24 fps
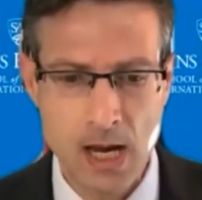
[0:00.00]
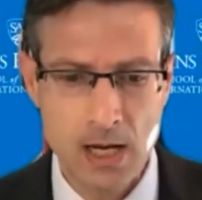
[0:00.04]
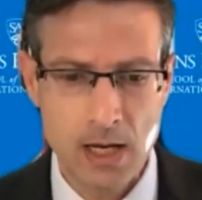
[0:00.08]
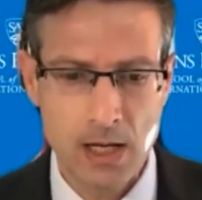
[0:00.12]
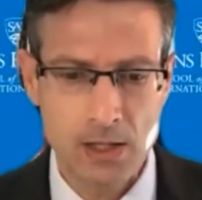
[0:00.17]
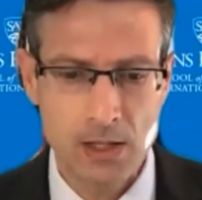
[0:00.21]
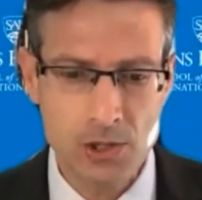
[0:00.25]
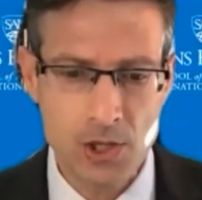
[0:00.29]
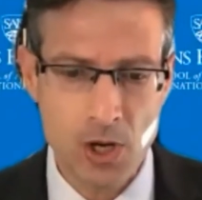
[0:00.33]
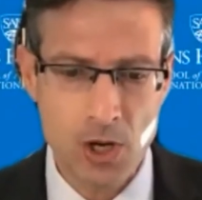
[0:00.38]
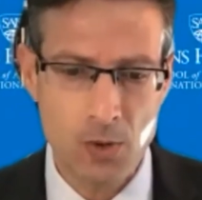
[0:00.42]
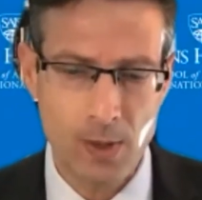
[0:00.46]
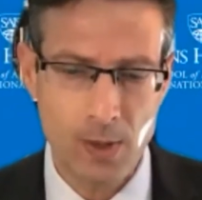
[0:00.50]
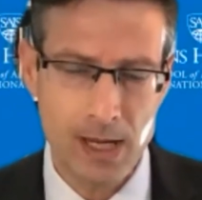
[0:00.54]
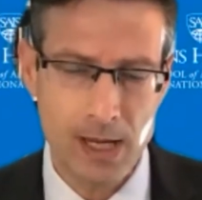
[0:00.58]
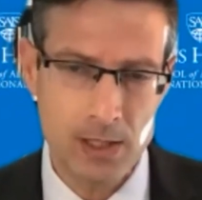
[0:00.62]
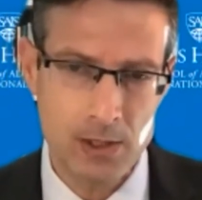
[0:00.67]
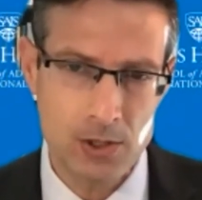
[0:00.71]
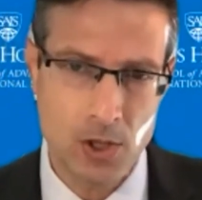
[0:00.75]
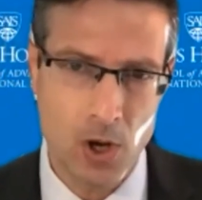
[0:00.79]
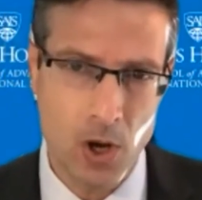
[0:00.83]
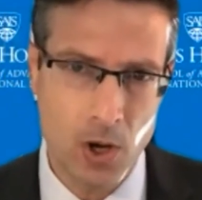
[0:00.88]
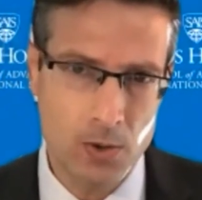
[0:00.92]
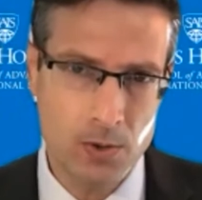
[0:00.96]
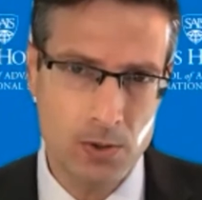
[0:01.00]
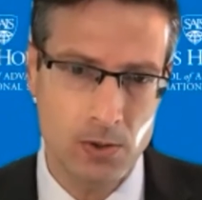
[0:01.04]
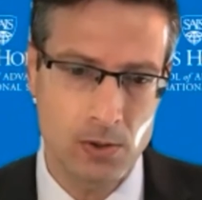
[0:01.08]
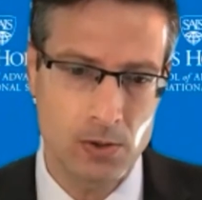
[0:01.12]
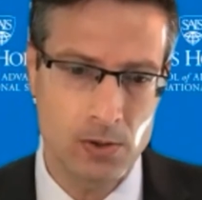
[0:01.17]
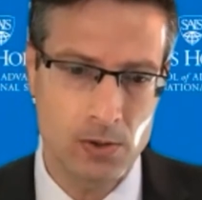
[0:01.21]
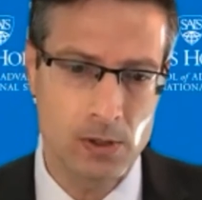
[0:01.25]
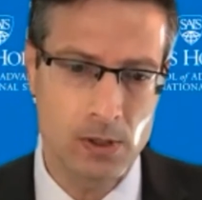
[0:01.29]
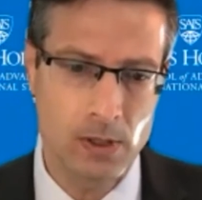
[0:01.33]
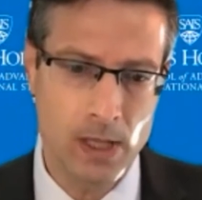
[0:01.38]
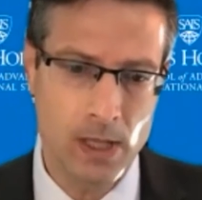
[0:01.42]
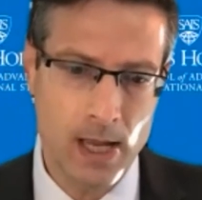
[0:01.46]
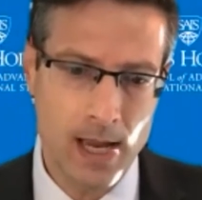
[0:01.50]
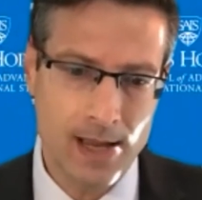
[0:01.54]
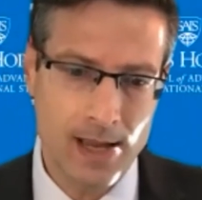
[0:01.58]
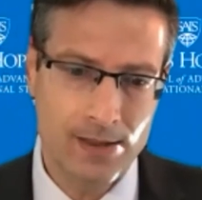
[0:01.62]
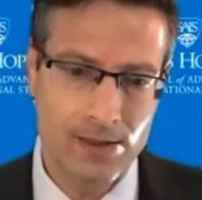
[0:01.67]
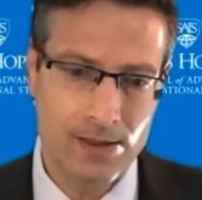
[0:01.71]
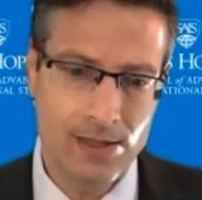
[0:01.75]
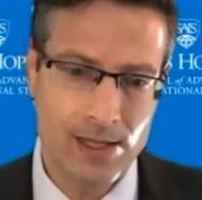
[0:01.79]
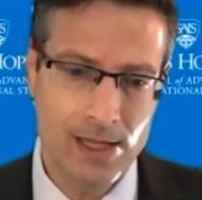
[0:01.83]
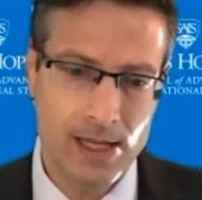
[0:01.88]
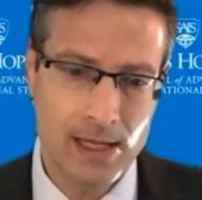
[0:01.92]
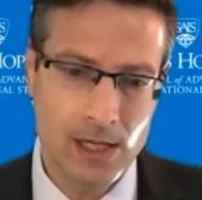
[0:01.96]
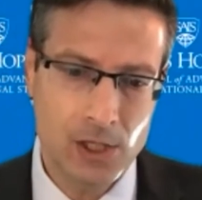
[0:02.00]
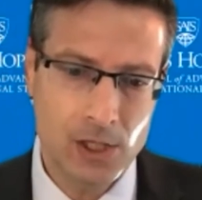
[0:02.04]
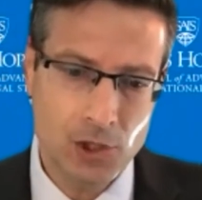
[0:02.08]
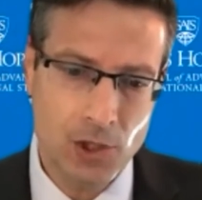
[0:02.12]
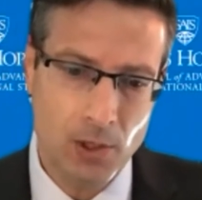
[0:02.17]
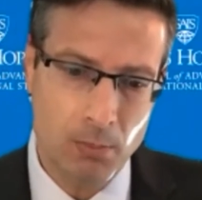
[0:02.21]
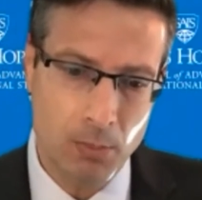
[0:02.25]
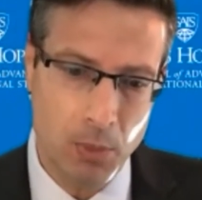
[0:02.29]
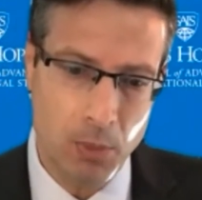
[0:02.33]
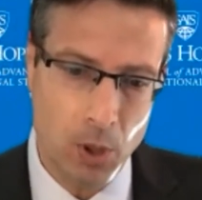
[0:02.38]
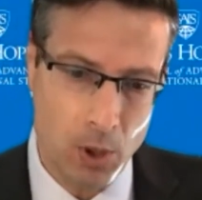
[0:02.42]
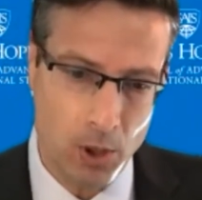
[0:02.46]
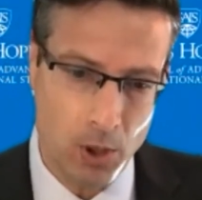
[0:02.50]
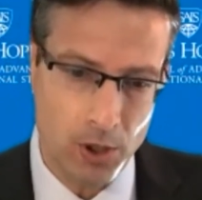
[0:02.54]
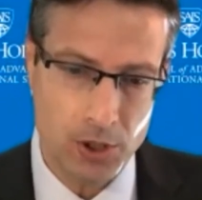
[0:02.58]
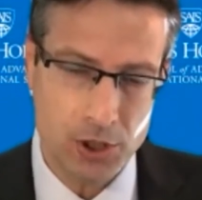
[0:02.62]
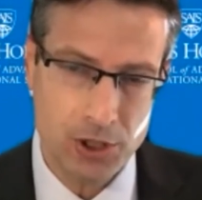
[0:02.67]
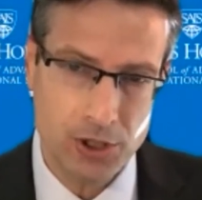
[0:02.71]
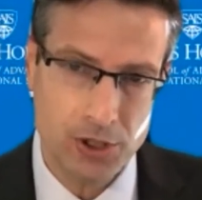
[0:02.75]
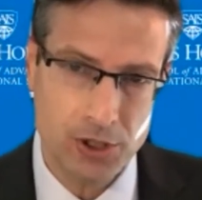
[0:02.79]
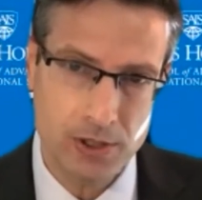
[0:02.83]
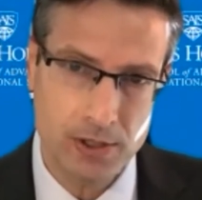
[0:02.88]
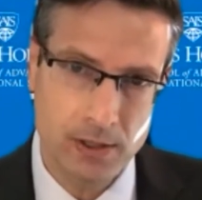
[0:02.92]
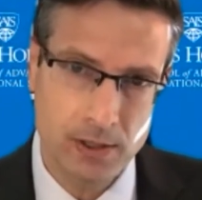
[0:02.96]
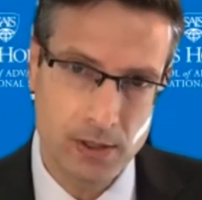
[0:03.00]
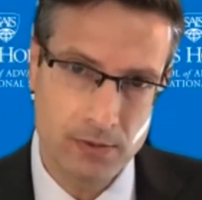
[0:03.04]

And so in total, the initial push